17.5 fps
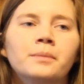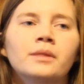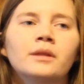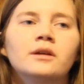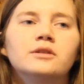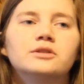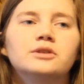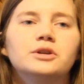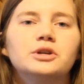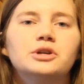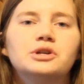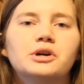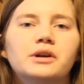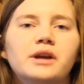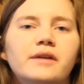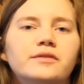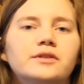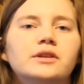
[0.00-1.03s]
so you
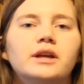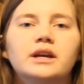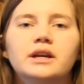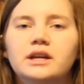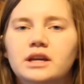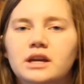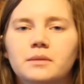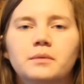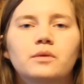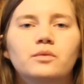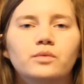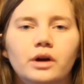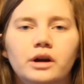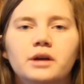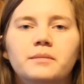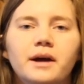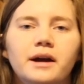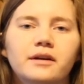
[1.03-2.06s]
don't have to like keep
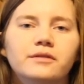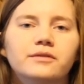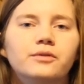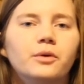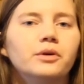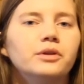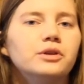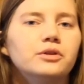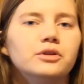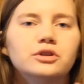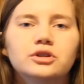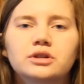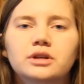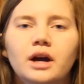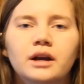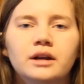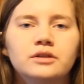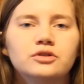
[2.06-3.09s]
running back and forth. You can just
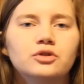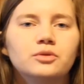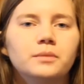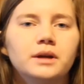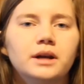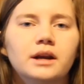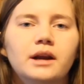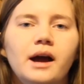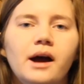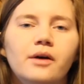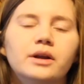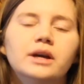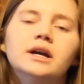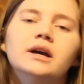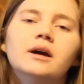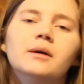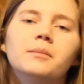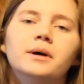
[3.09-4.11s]
kind of zoom in and out.
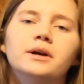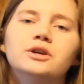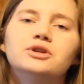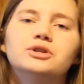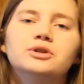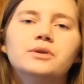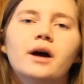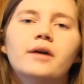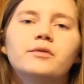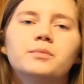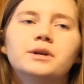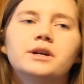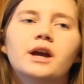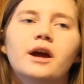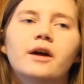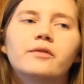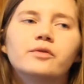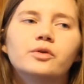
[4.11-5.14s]
But you do have to be
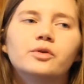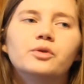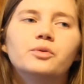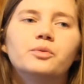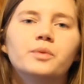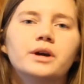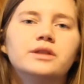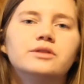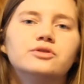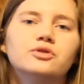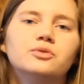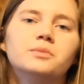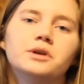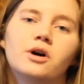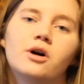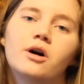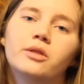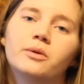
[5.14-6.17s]
careful with
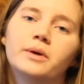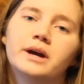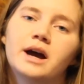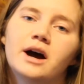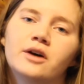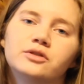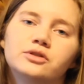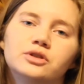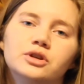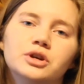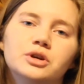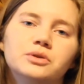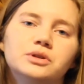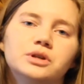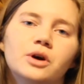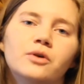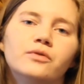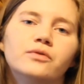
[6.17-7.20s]
zooming all the way out so you
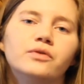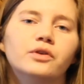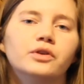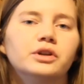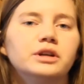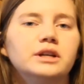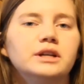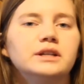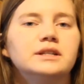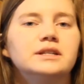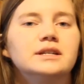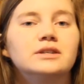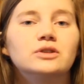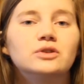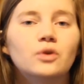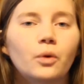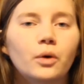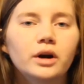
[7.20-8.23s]
don't fully
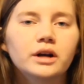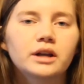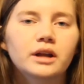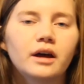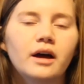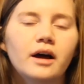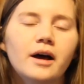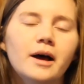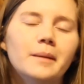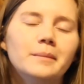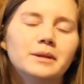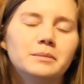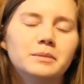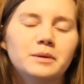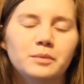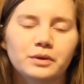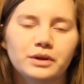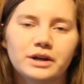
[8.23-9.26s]
distort the
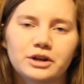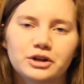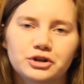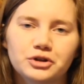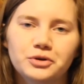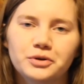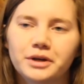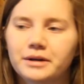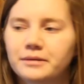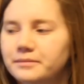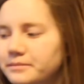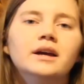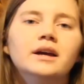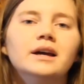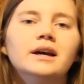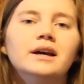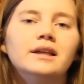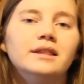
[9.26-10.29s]
people that you're shooting.
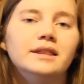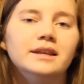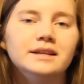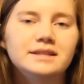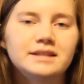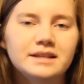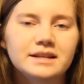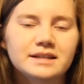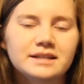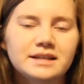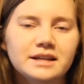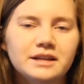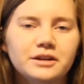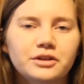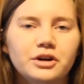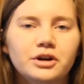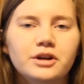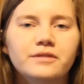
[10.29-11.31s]
This 16 to
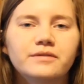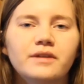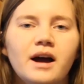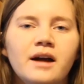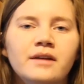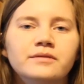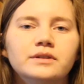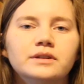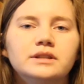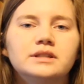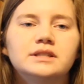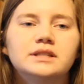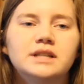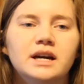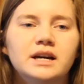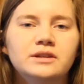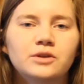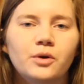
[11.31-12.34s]
35
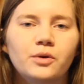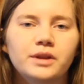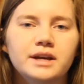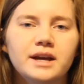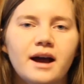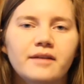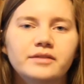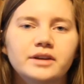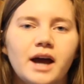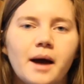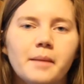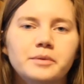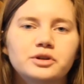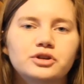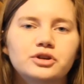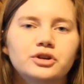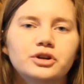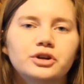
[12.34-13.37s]
does only have an
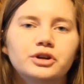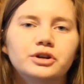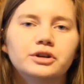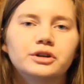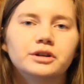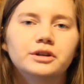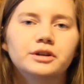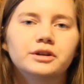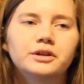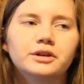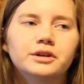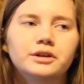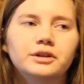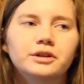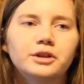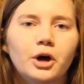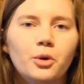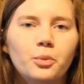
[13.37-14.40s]
aperture
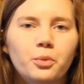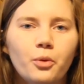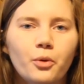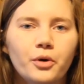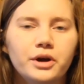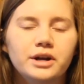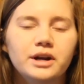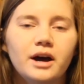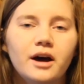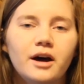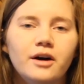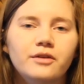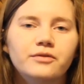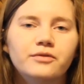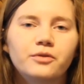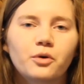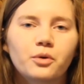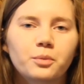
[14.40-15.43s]
low point
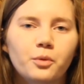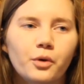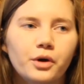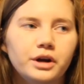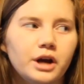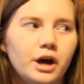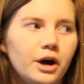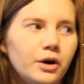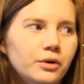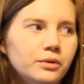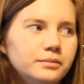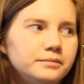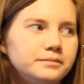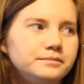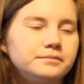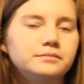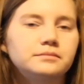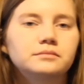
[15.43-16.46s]
of 4.0.
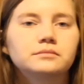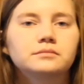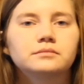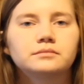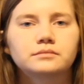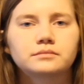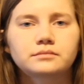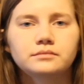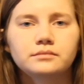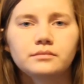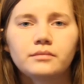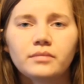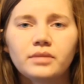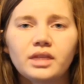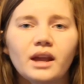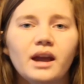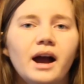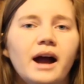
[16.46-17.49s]

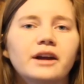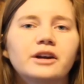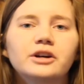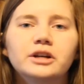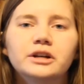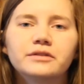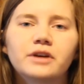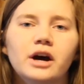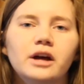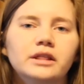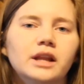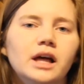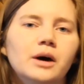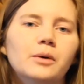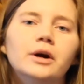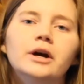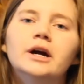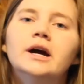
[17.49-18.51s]
I could have gone
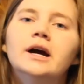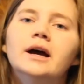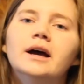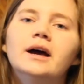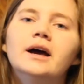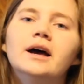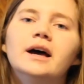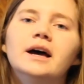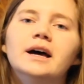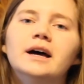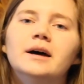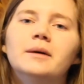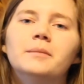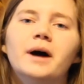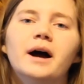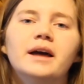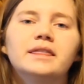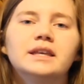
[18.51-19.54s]
lower.
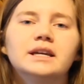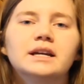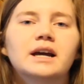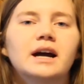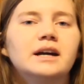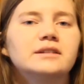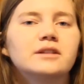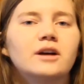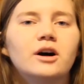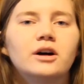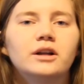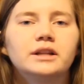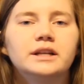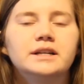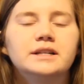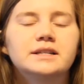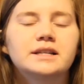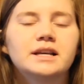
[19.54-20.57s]
I think I saw a
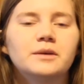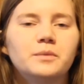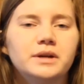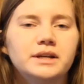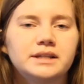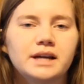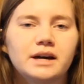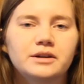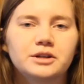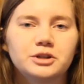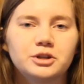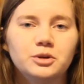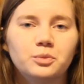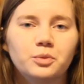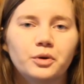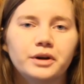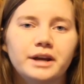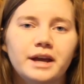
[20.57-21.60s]
lens that went down to
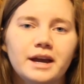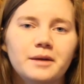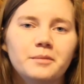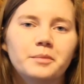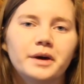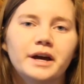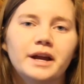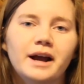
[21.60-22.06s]
2.8, but